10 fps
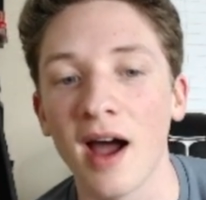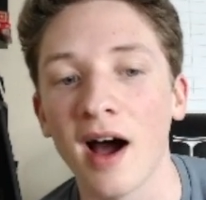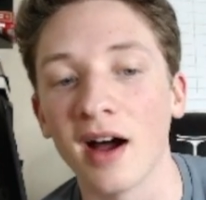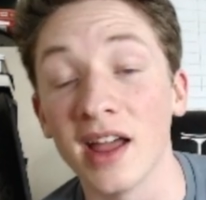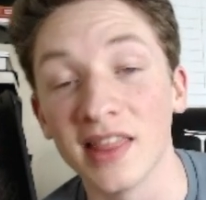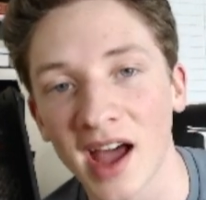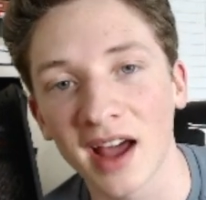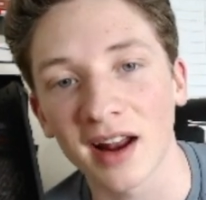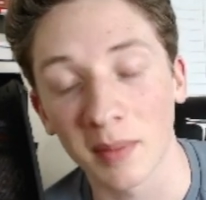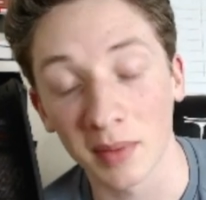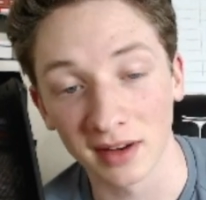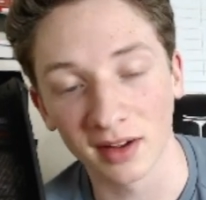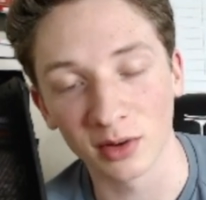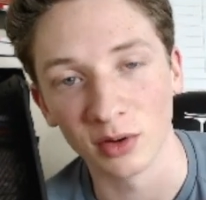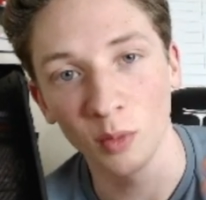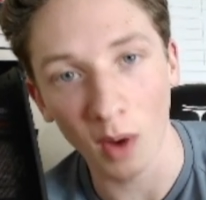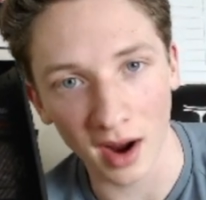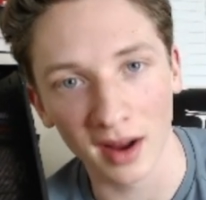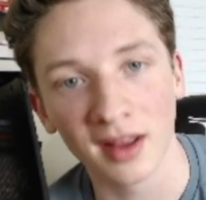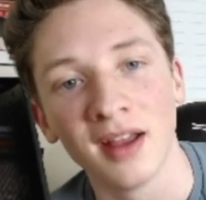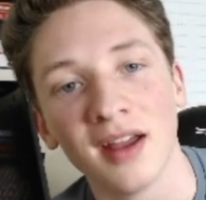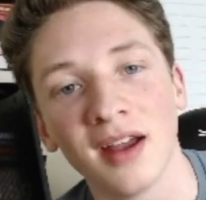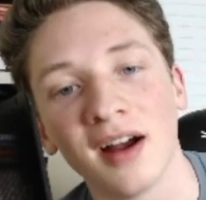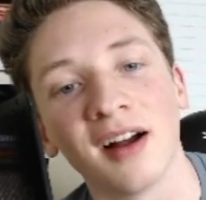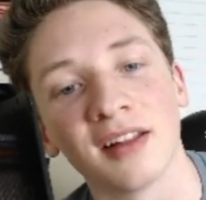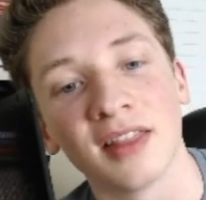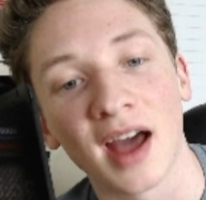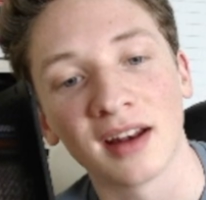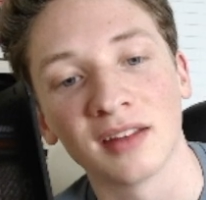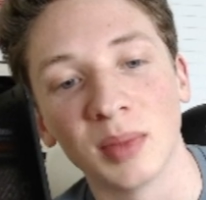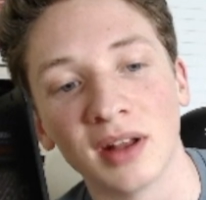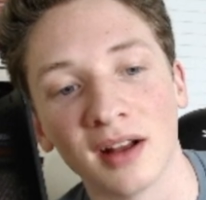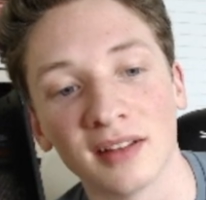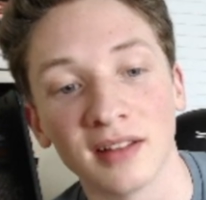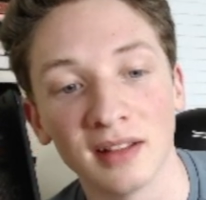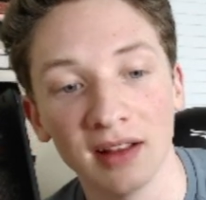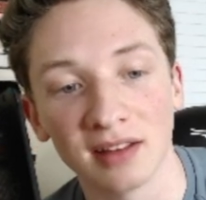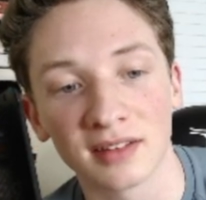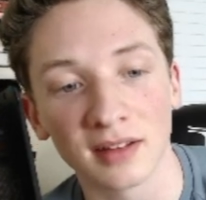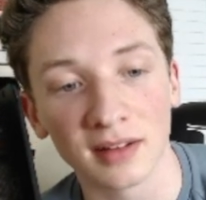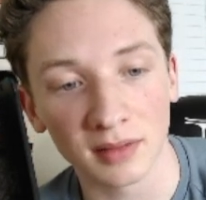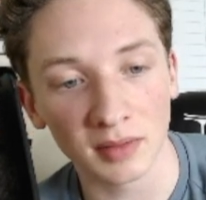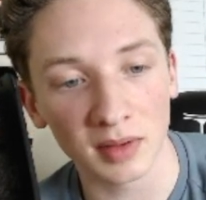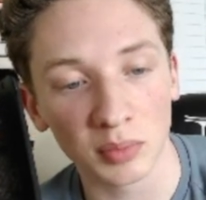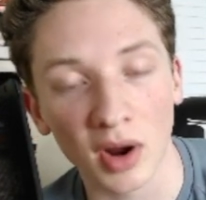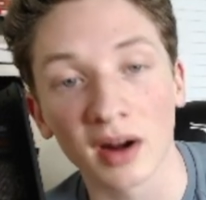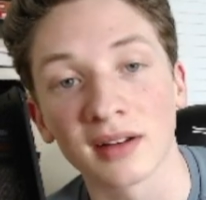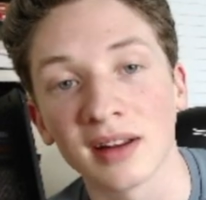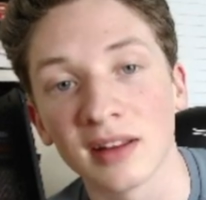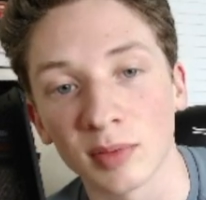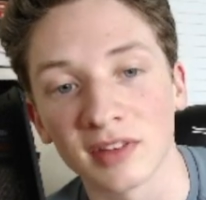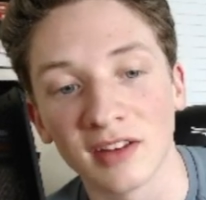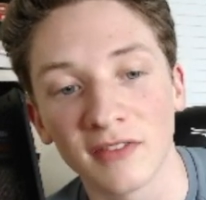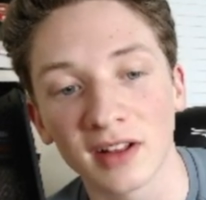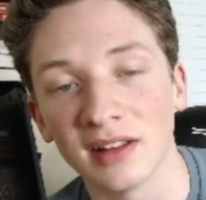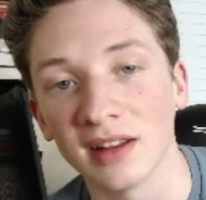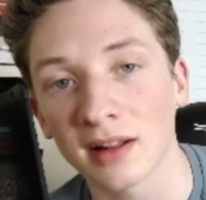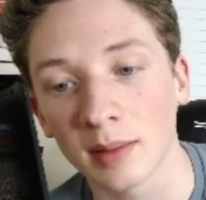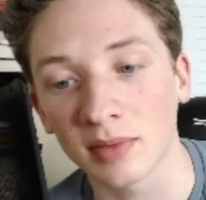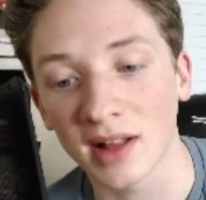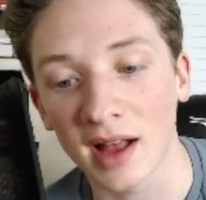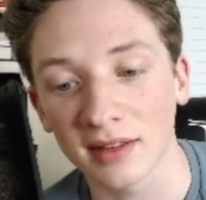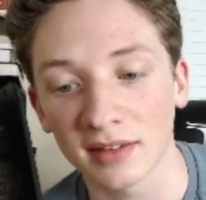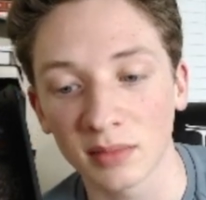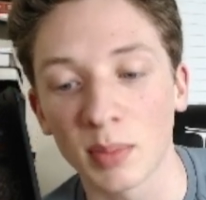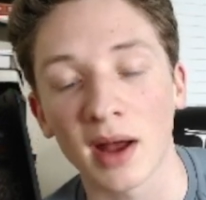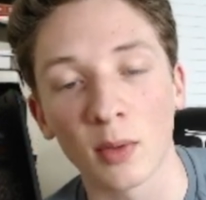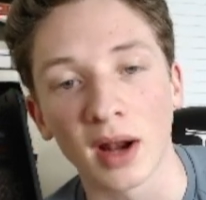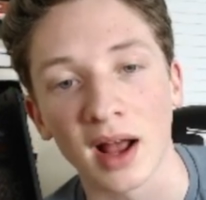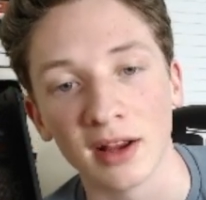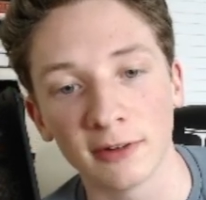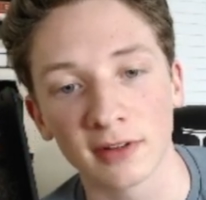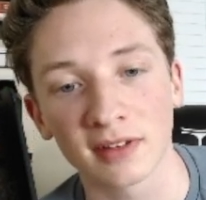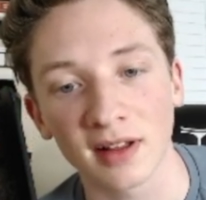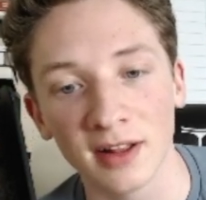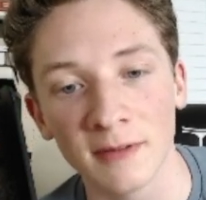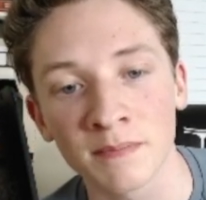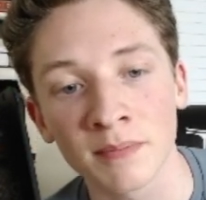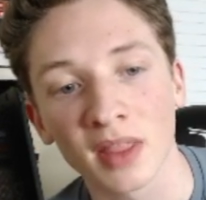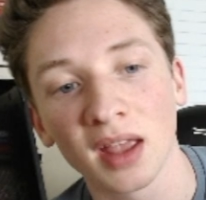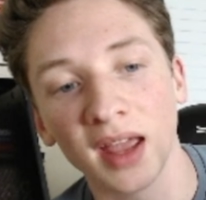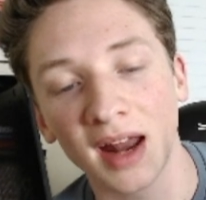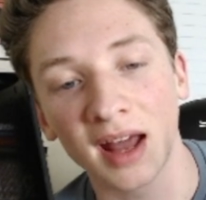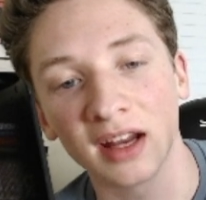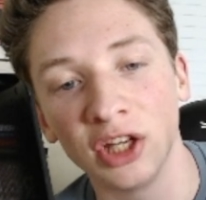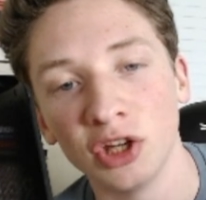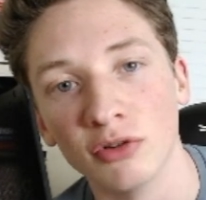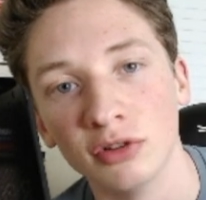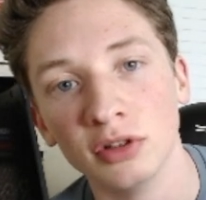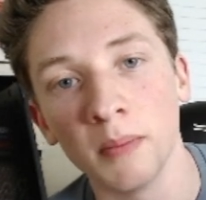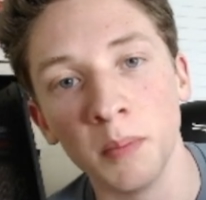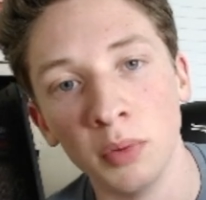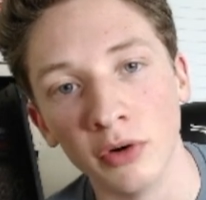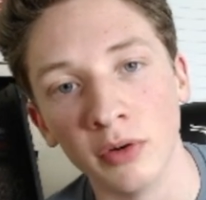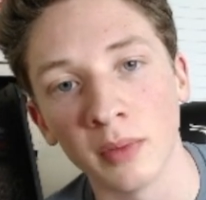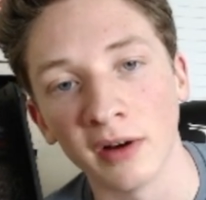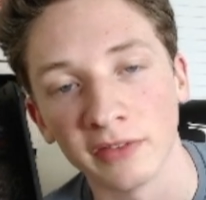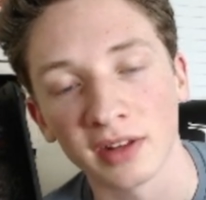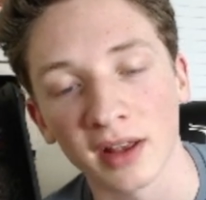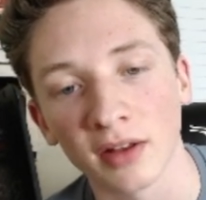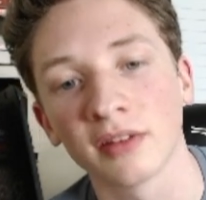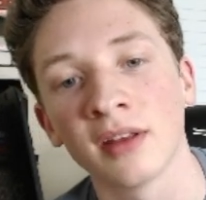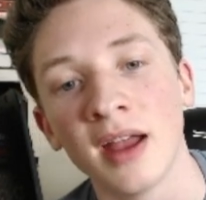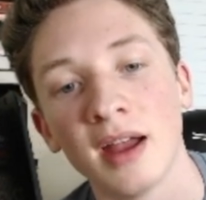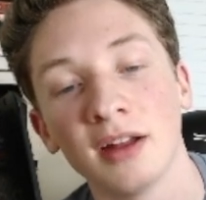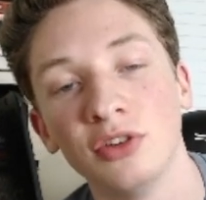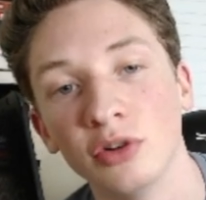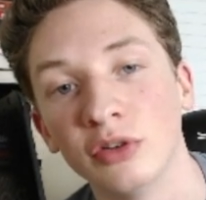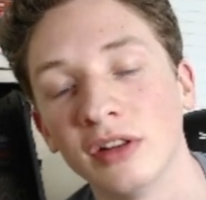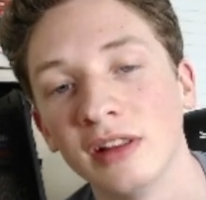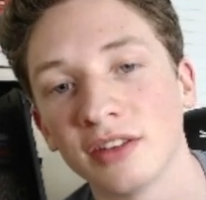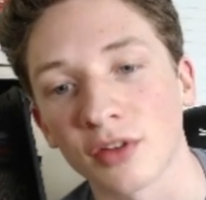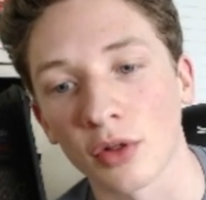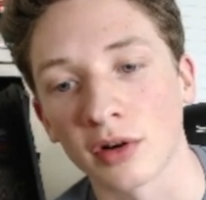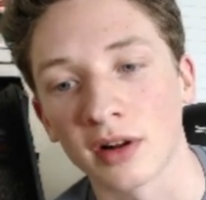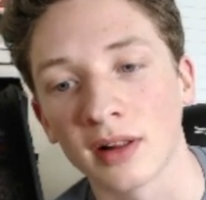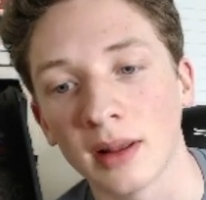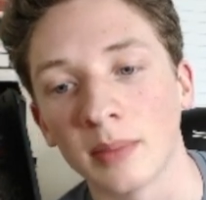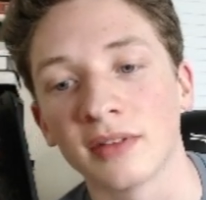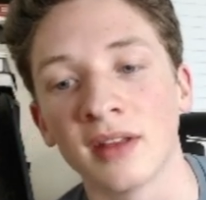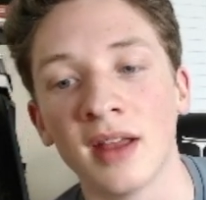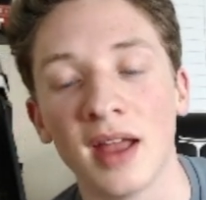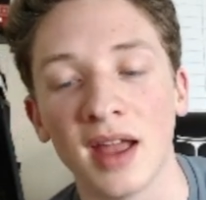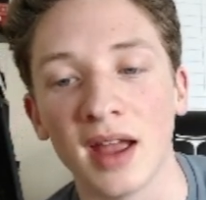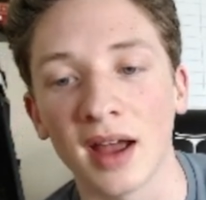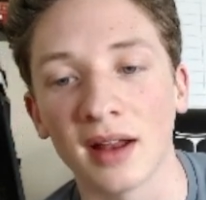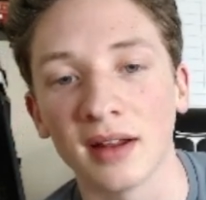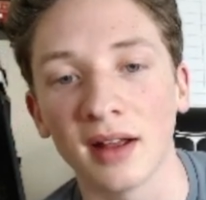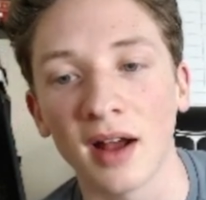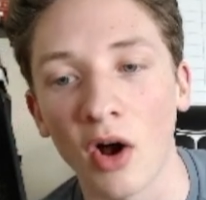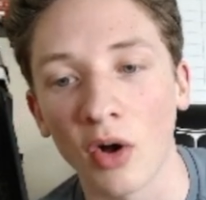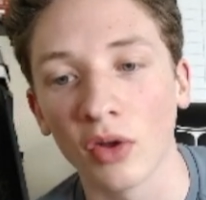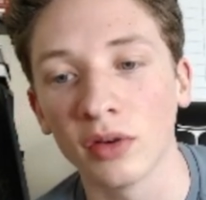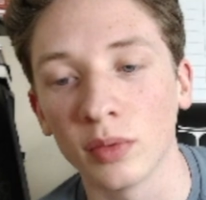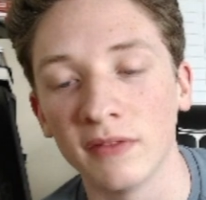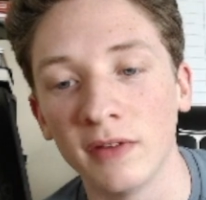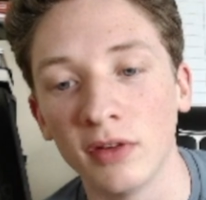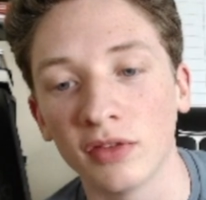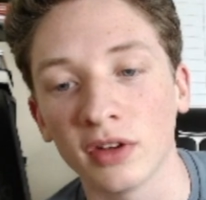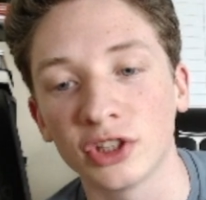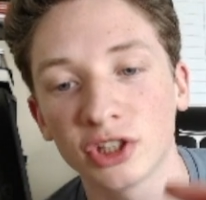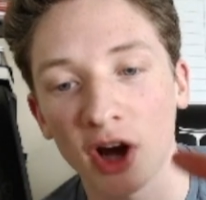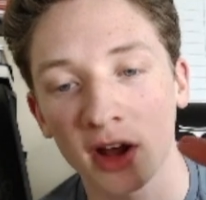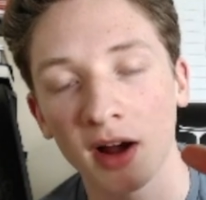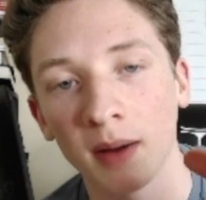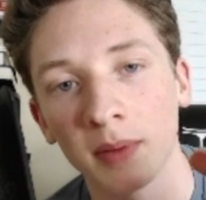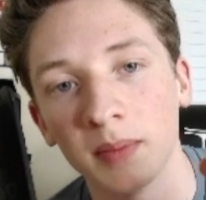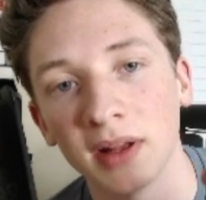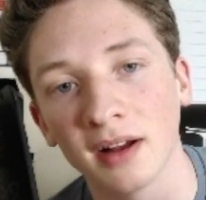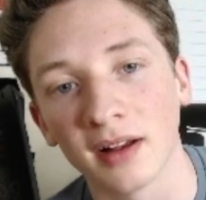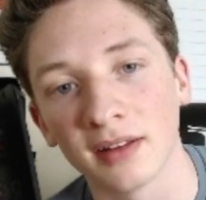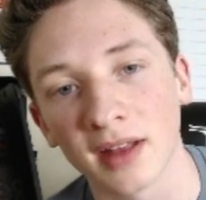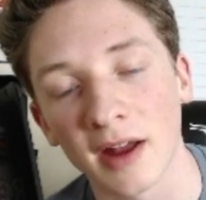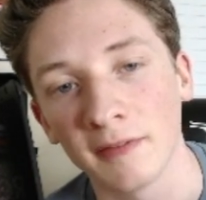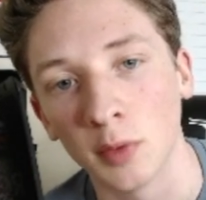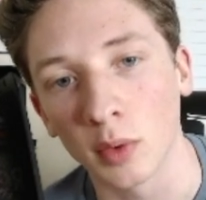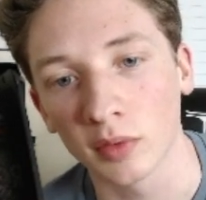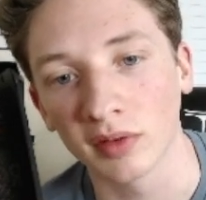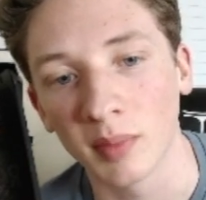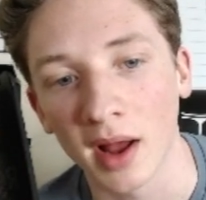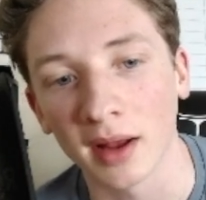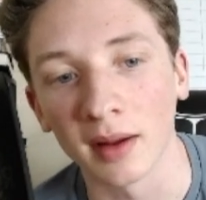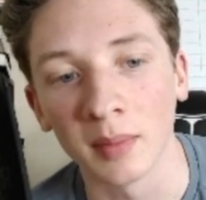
And that, I'm going to tell you why. That is because this product in specific, the Eclipse glasses, back when I used to sell it, it had a huge boom of sales due to the solar eclipse. And all the reviews shot up because everyone was buying them.